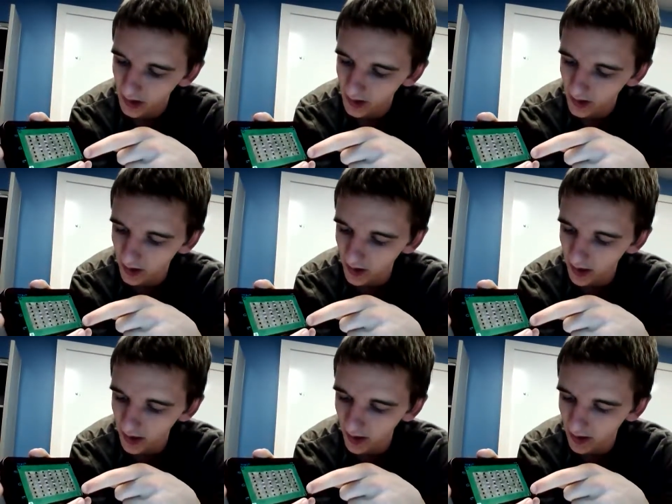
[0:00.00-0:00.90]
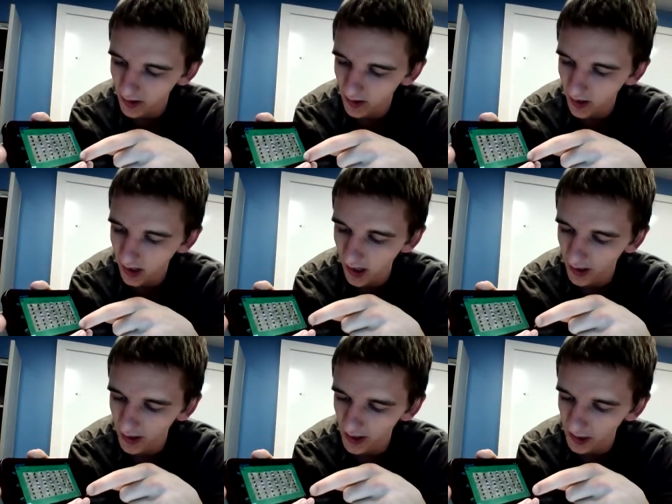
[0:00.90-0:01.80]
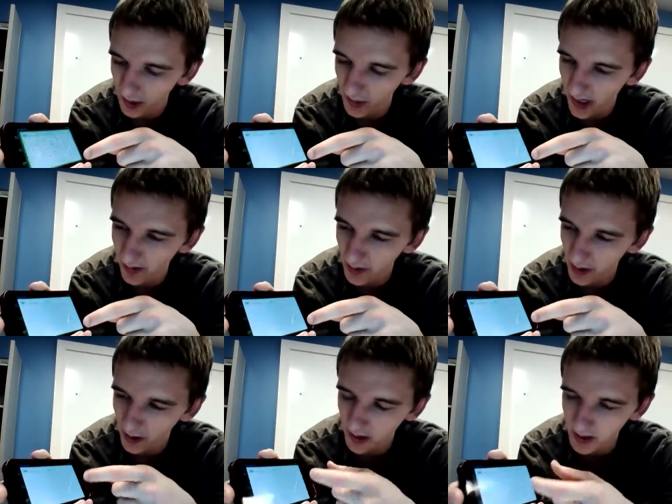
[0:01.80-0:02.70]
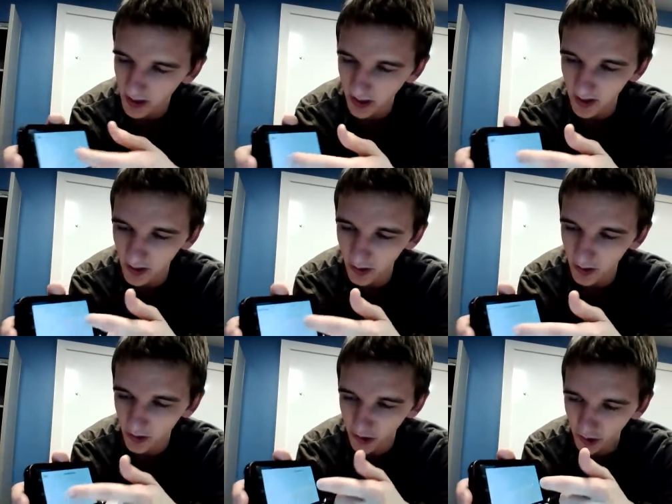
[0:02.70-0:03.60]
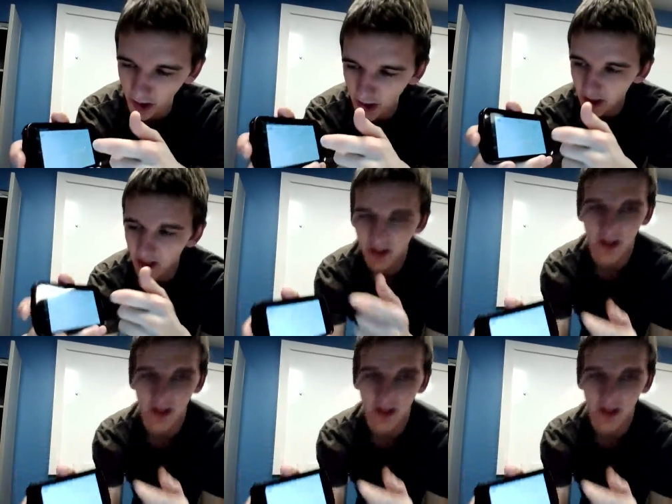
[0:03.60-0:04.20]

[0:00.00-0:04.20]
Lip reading: So then the next screen we have here is the social screen.